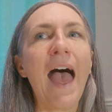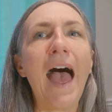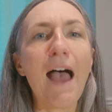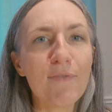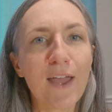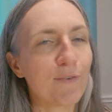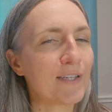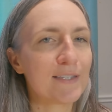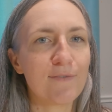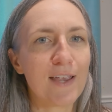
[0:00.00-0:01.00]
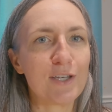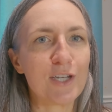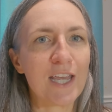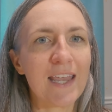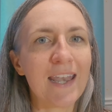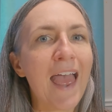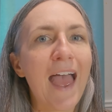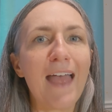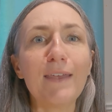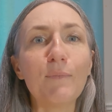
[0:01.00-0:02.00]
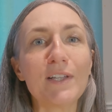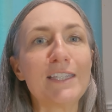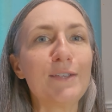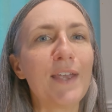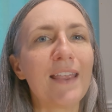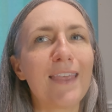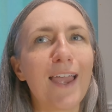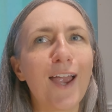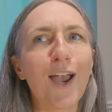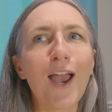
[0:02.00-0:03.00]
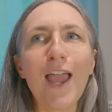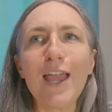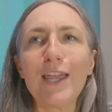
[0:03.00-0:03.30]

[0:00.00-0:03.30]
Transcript: have that reservation, and then once you get there,